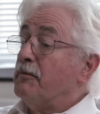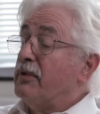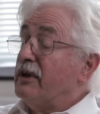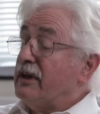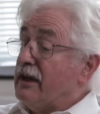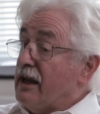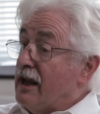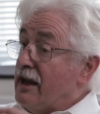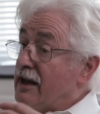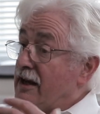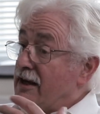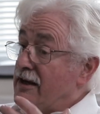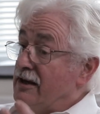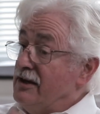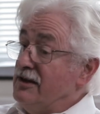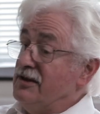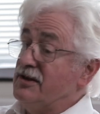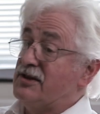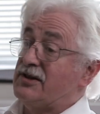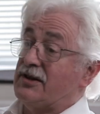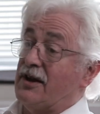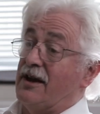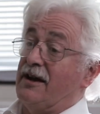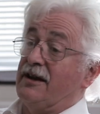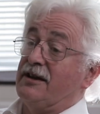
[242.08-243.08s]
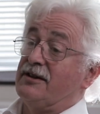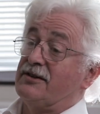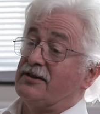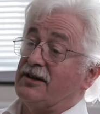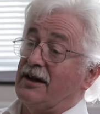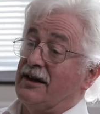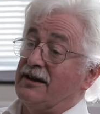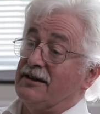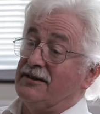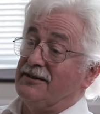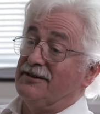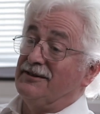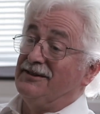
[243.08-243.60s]
But inside
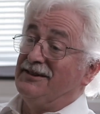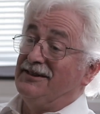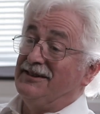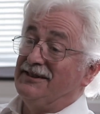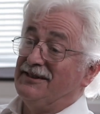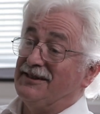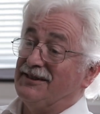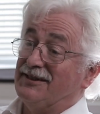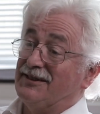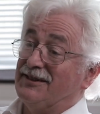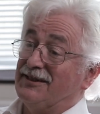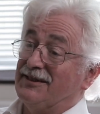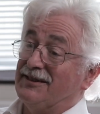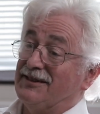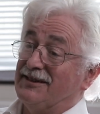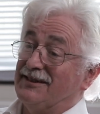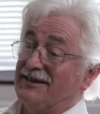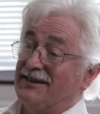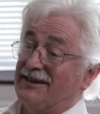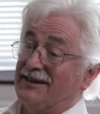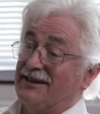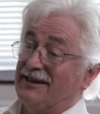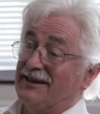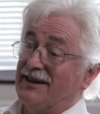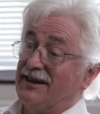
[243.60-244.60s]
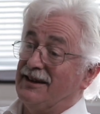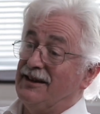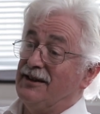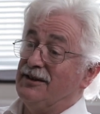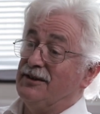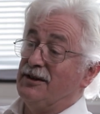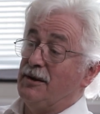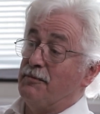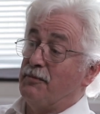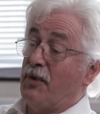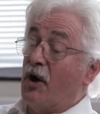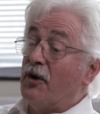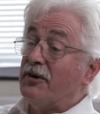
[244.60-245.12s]
Titan,
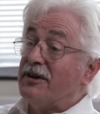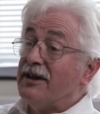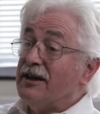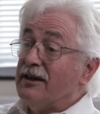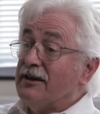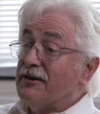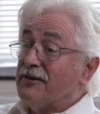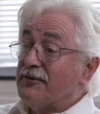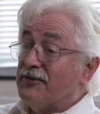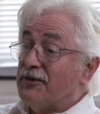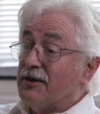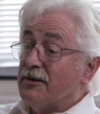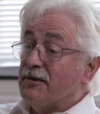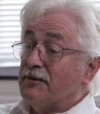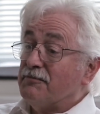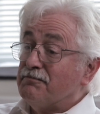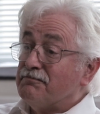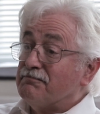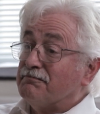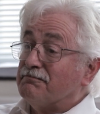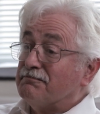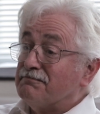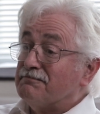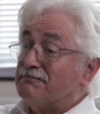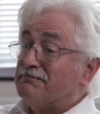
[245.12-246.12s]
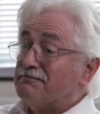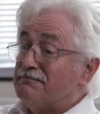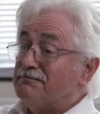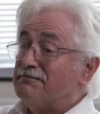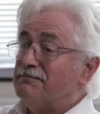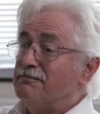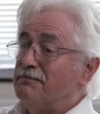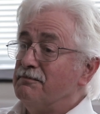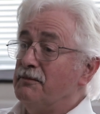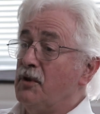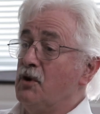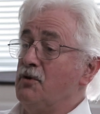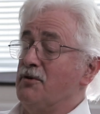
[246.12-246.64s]
in the body of the
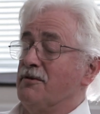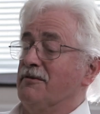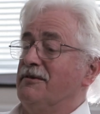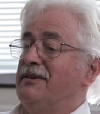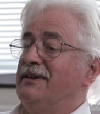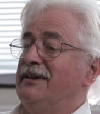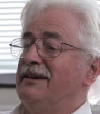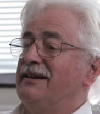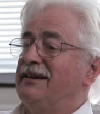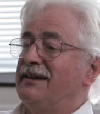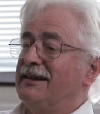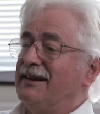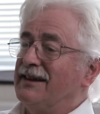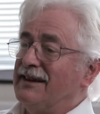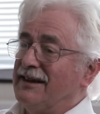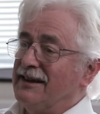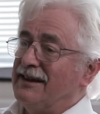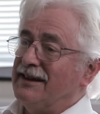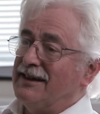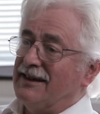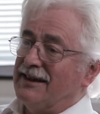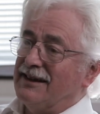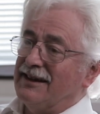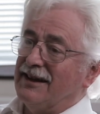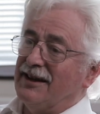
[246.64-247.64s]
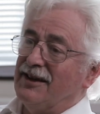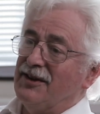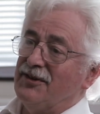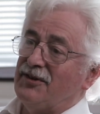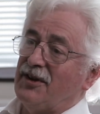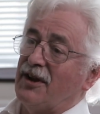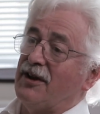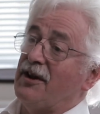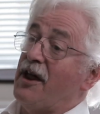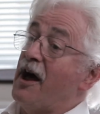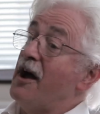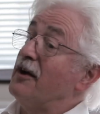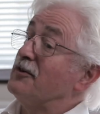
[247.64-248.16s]
moon,
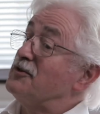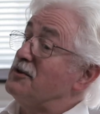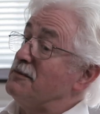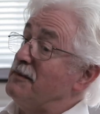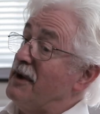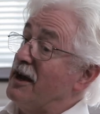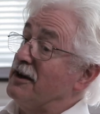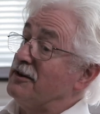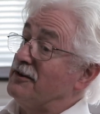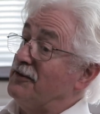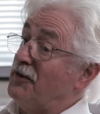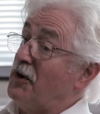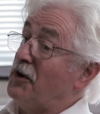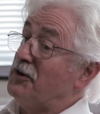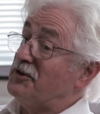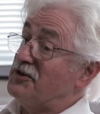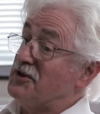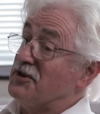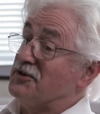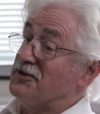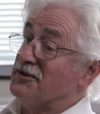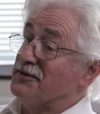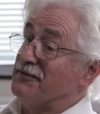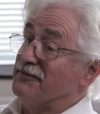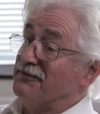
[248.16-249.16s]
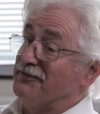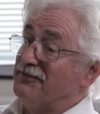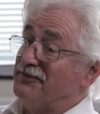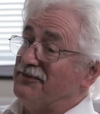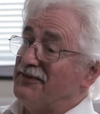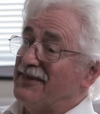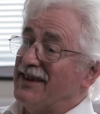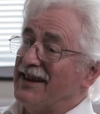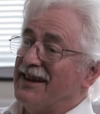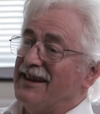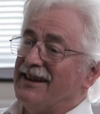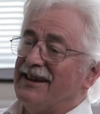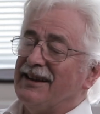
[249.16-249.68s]
is a large amount of oxygen.
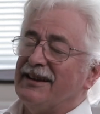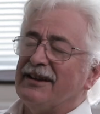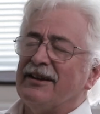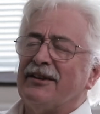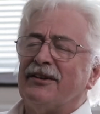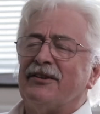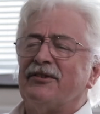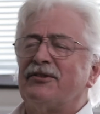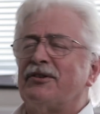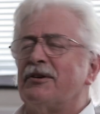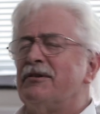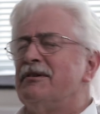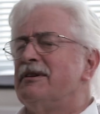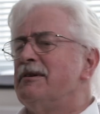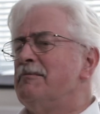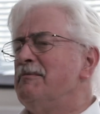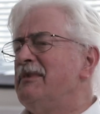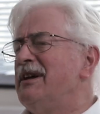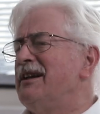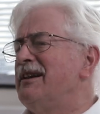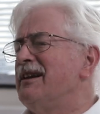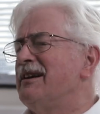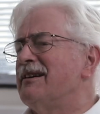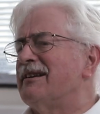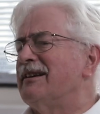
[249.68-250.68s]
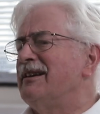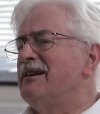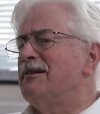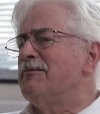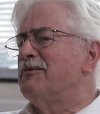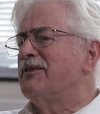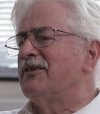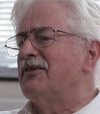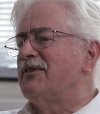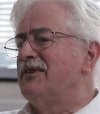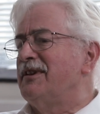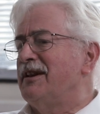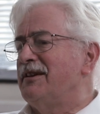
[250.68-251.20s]
So it immediately
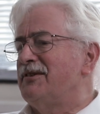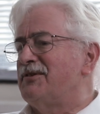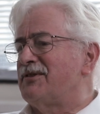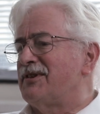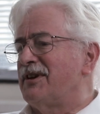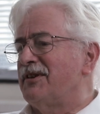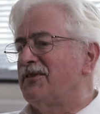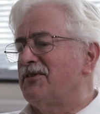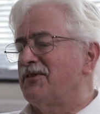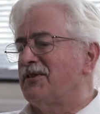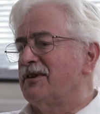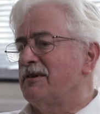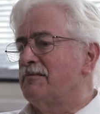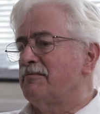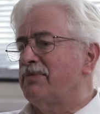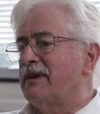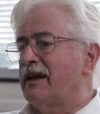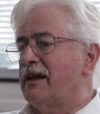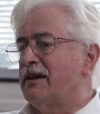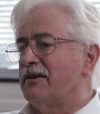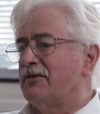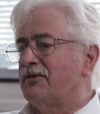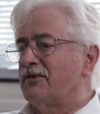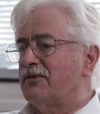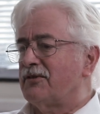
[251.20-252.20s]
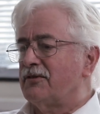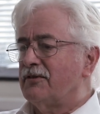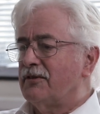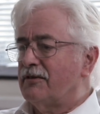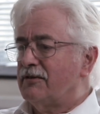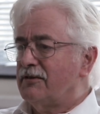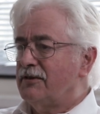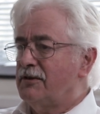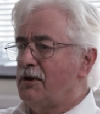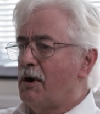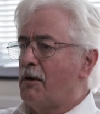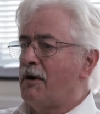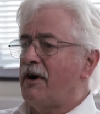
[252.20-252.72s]
was an interesting place.
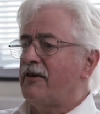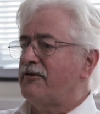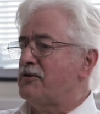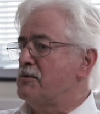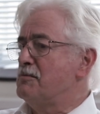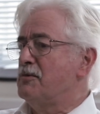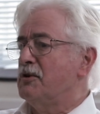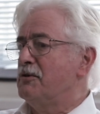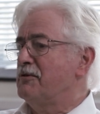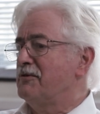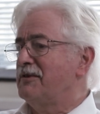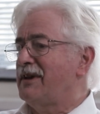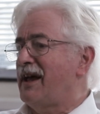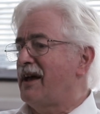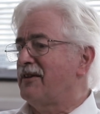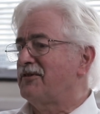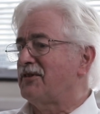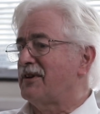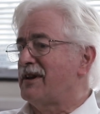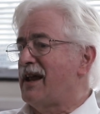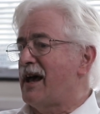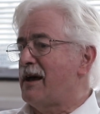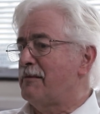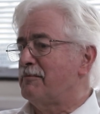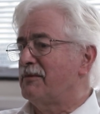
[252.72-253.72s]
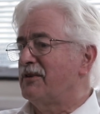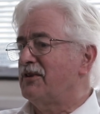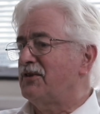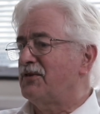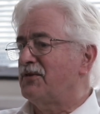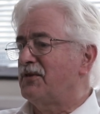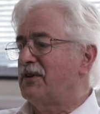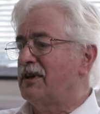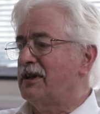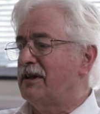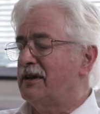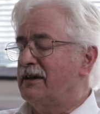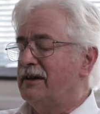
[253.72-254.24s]
No other moon has an
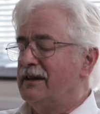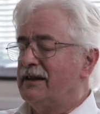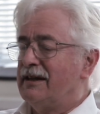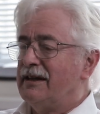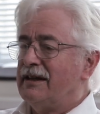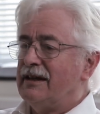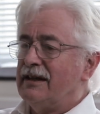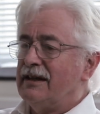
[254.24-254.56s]
atmosphere.